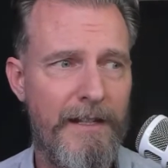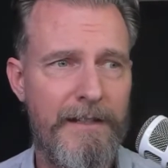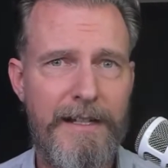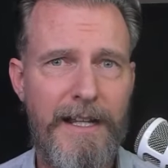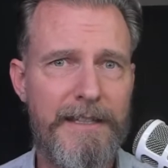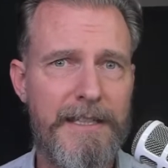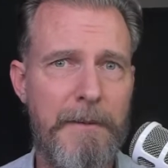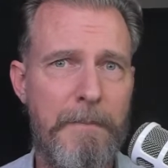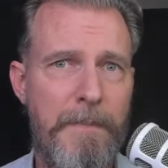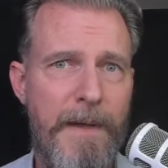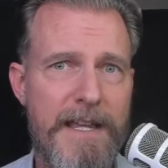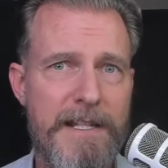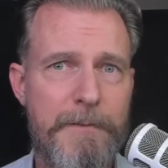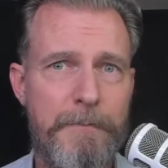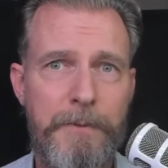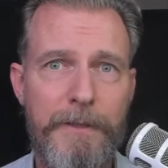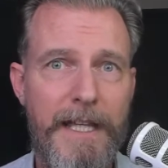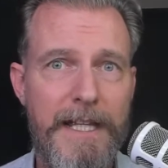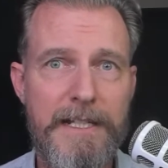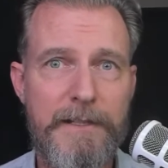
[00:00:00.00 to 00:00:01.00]
Not the
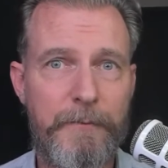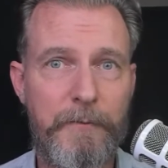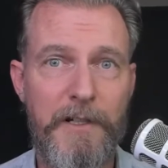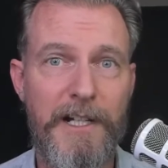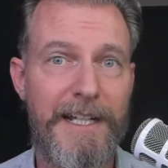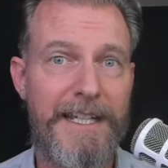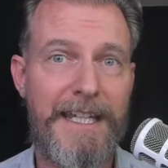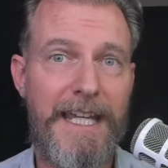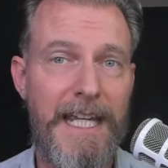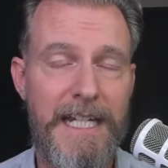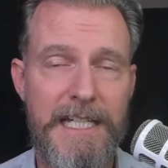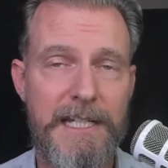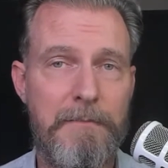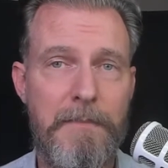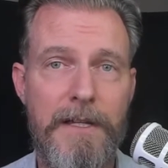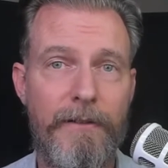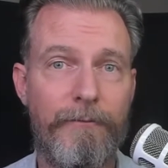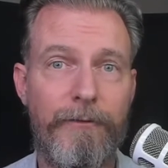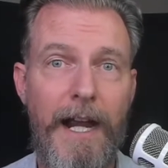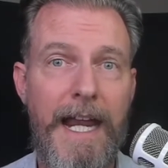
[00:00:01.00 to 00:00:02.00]
best place for a kid to
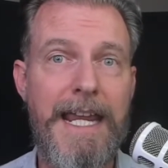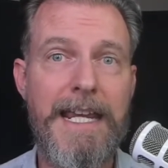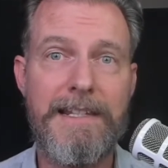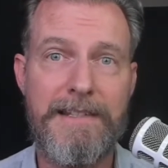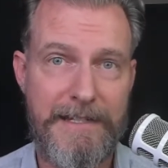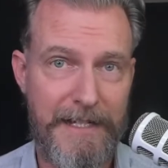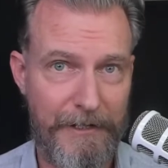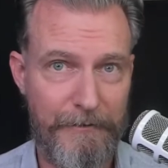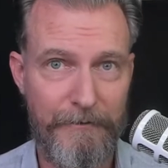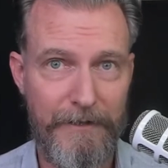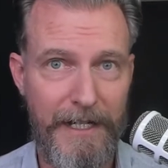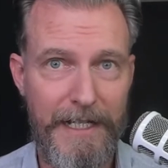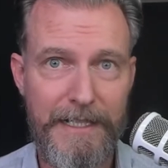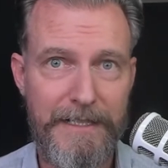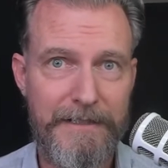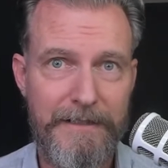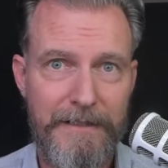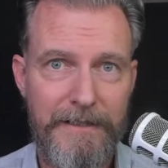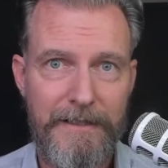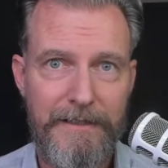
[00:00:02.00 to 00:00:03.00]
be raised in,
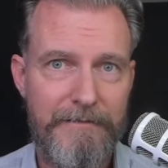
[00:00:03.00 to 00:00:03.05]
right?